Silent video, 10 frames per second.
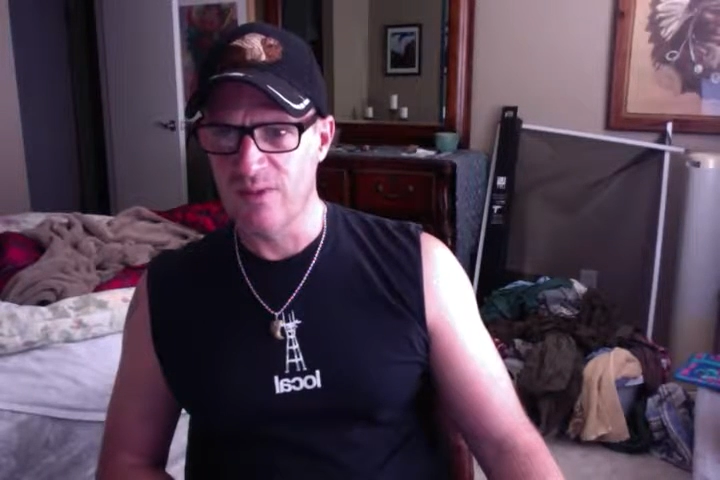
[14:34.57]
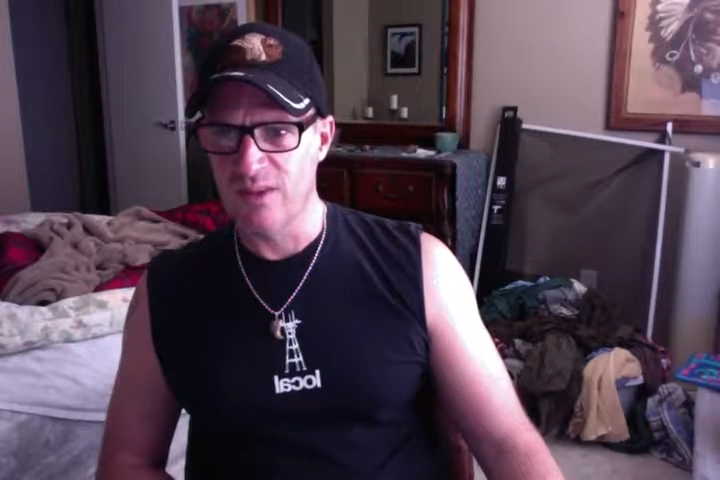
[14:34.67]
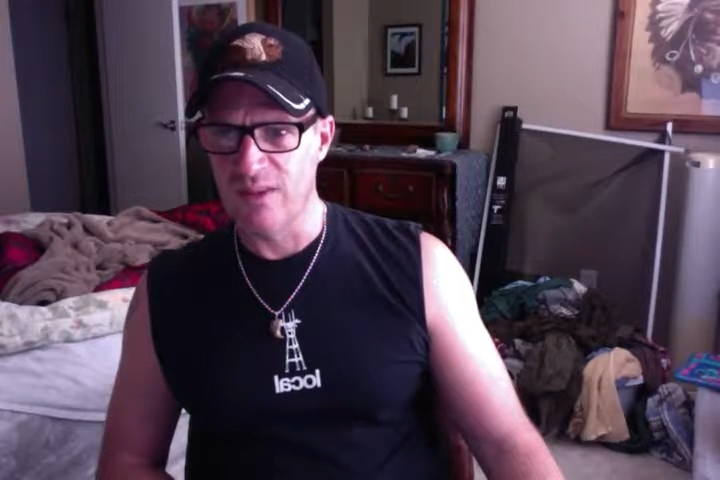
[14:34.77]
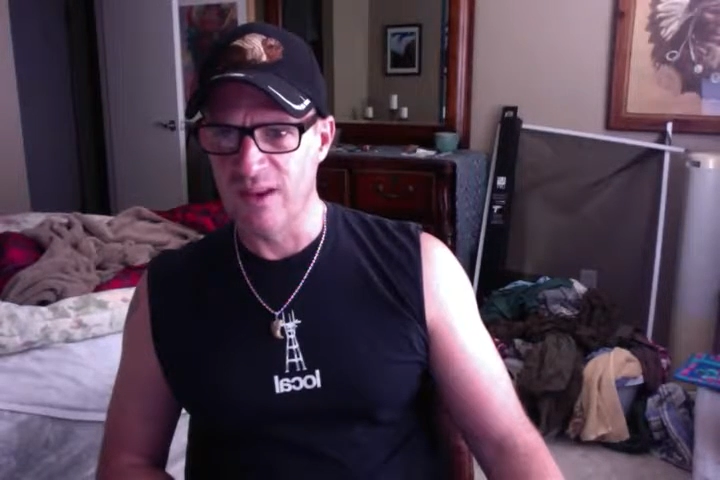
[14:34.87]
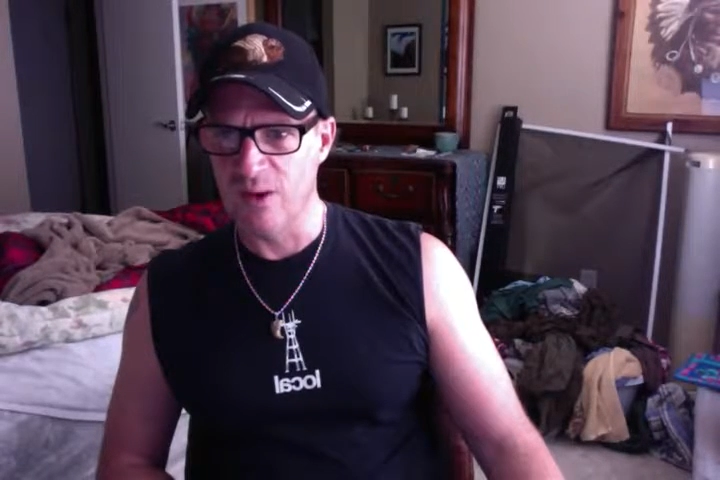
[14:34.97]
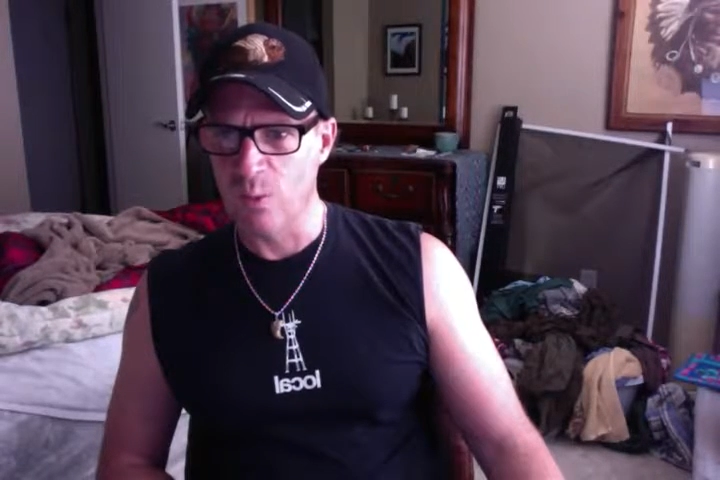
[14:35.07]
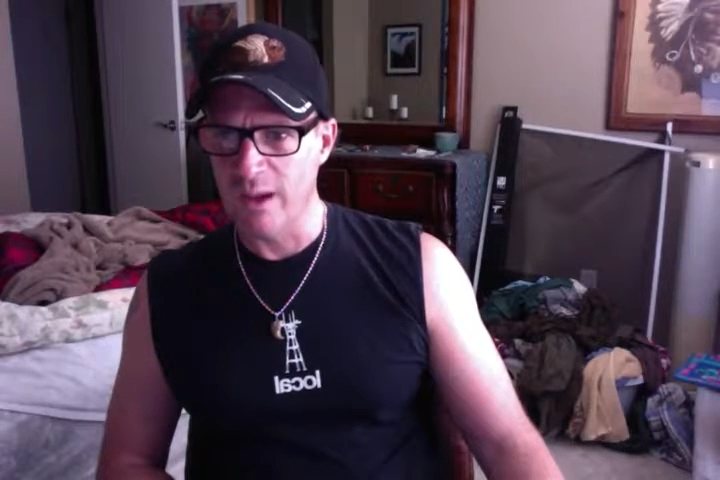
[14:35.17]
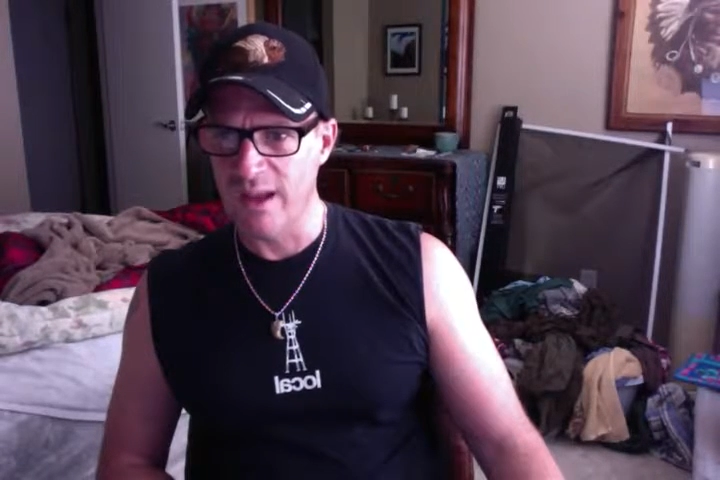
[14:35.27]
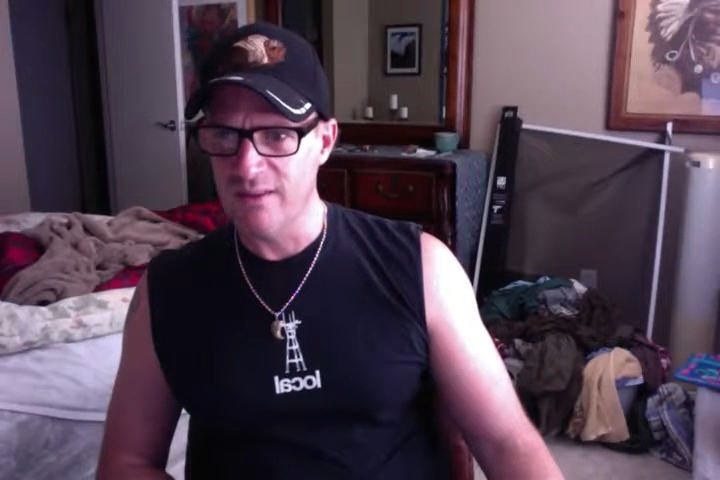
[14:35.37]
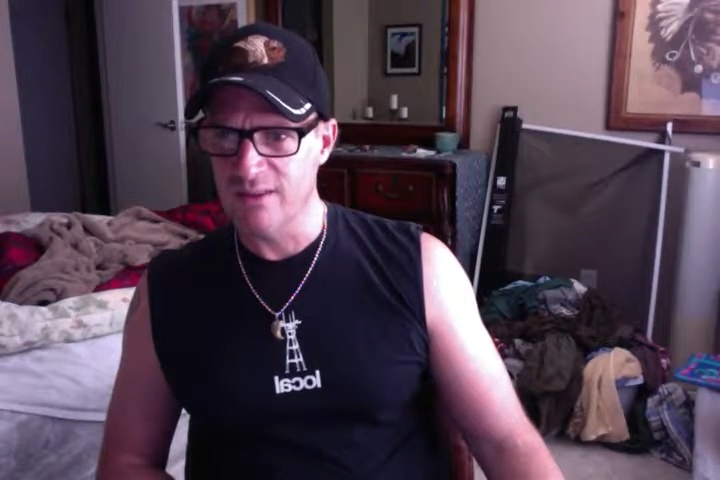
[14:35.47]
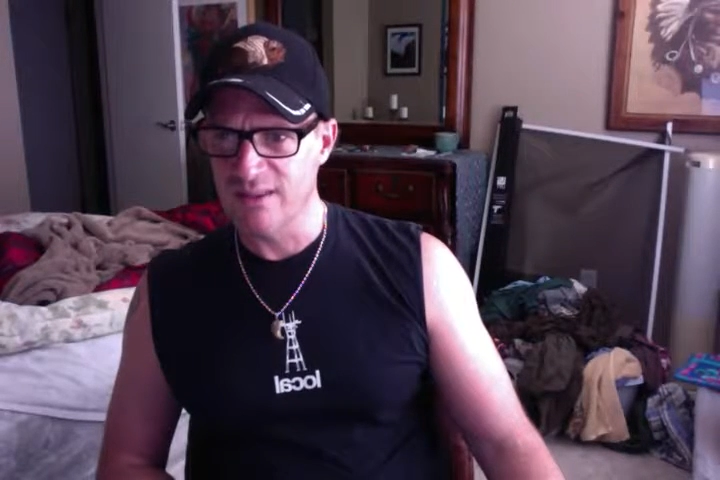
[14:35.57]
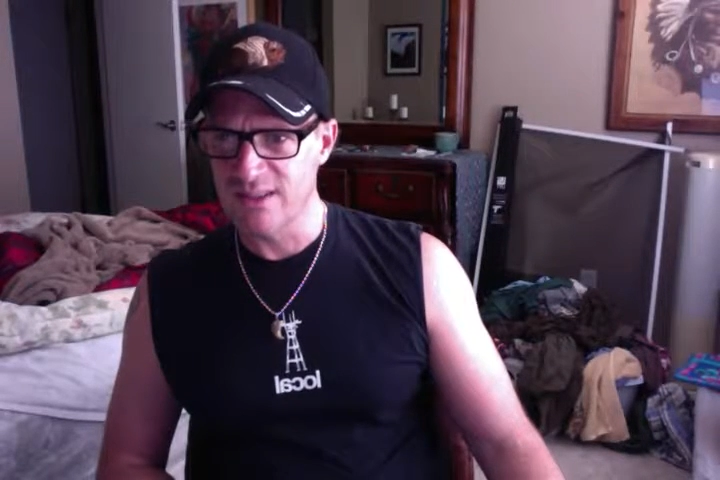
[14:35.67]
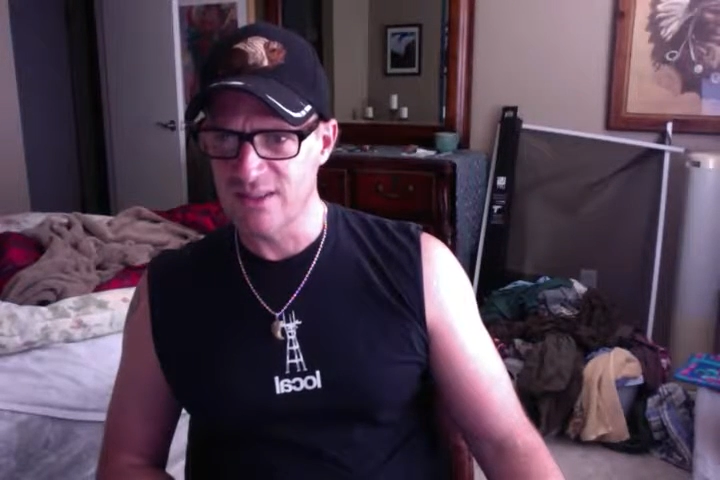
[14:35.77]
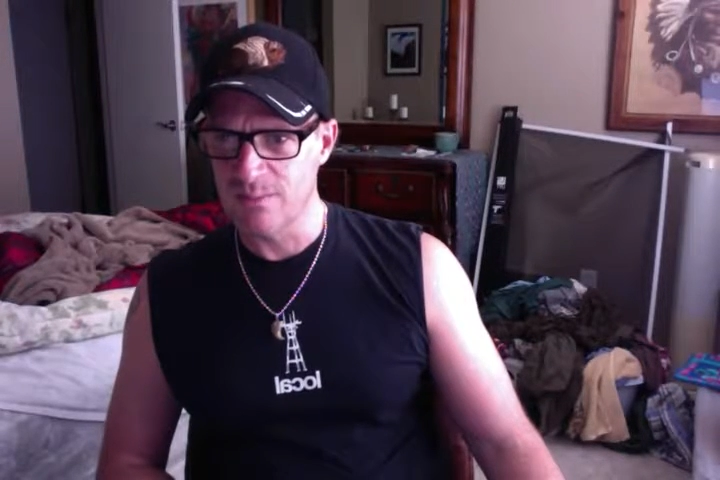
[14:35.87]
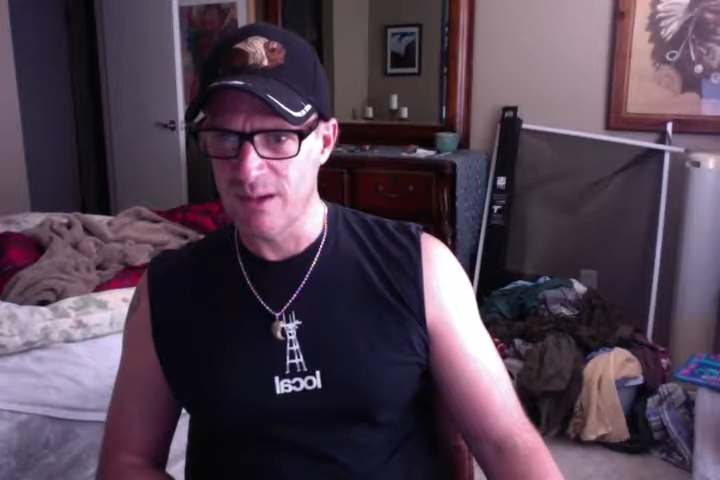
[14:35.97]
then they are waived,
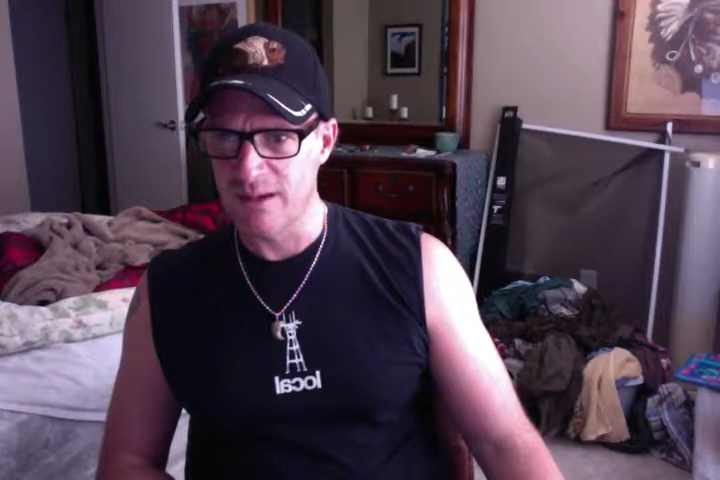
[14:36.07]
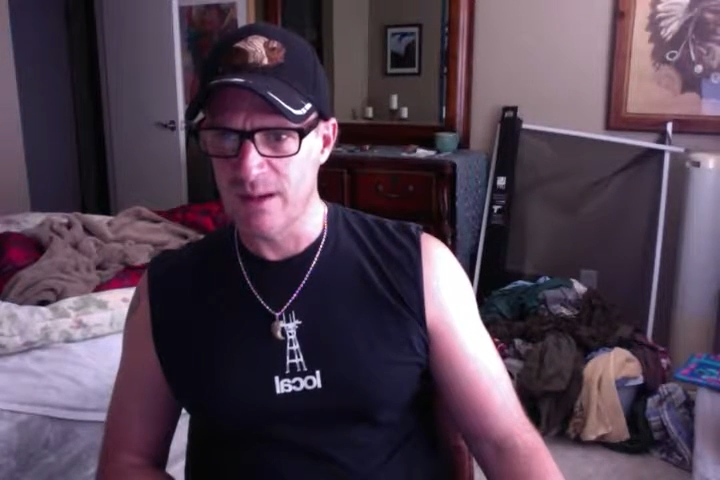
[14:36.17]
listed by